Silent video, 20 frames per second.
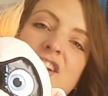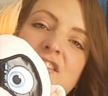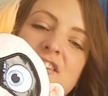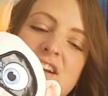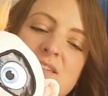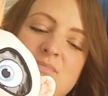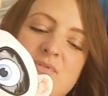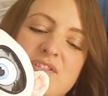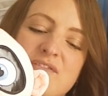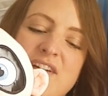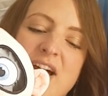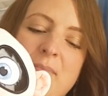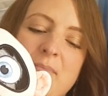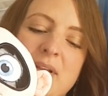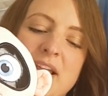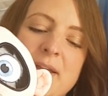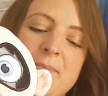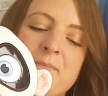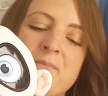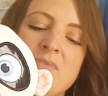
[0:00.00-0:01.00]
Incredibles
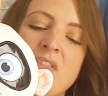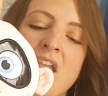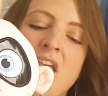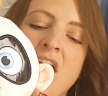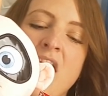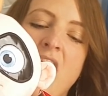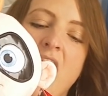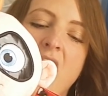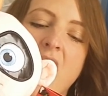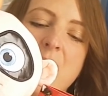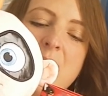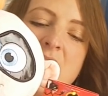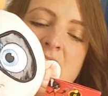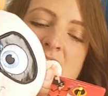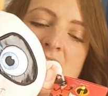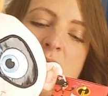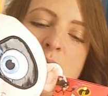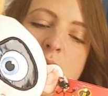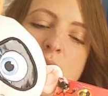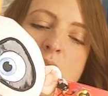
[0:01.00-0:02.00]
family.
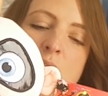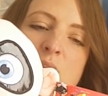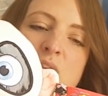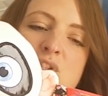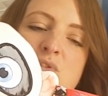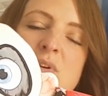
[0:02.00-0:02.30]
He was